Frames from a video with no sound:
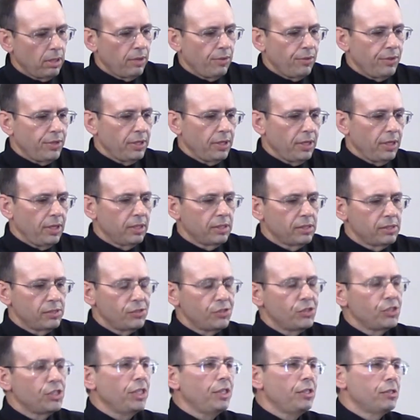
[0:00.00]
the
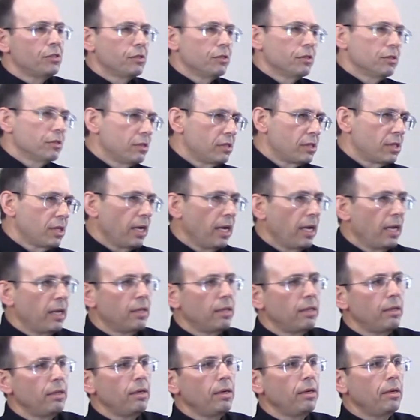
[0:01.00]
Caesars
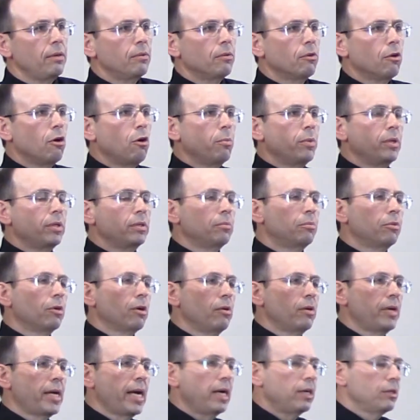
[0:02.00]
and the Roman
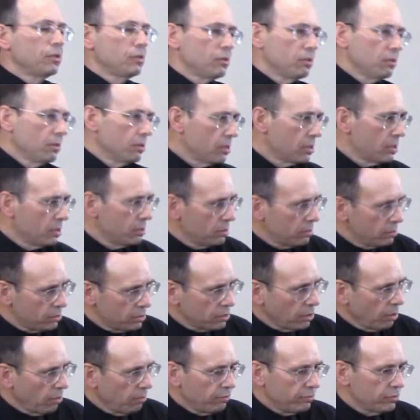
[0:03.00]
proconsuls and
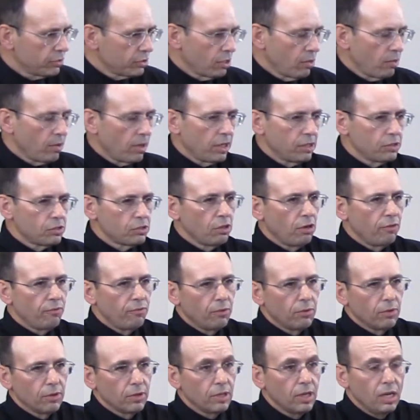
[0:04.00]
so on and so
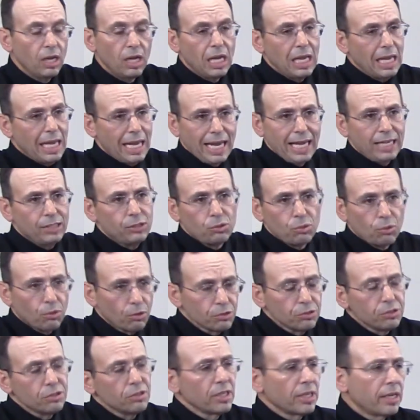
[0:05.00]
forth, and
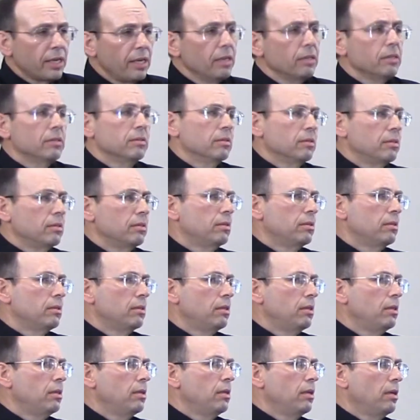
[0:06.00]
tortured and killed.
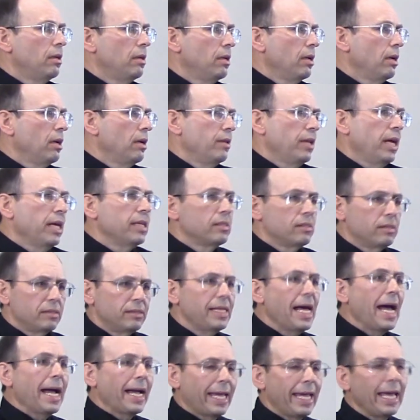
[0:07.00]
Now
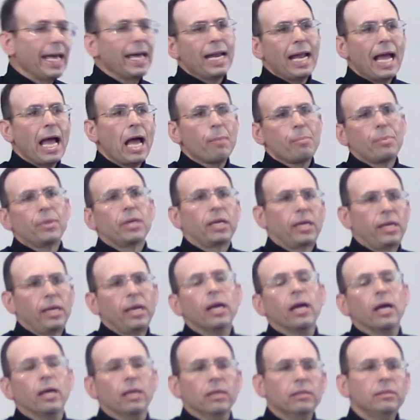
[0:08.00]
that can't happen
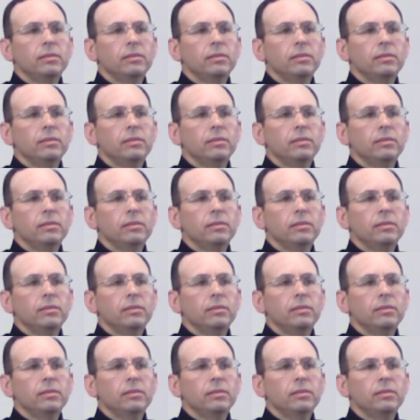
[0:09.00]
again.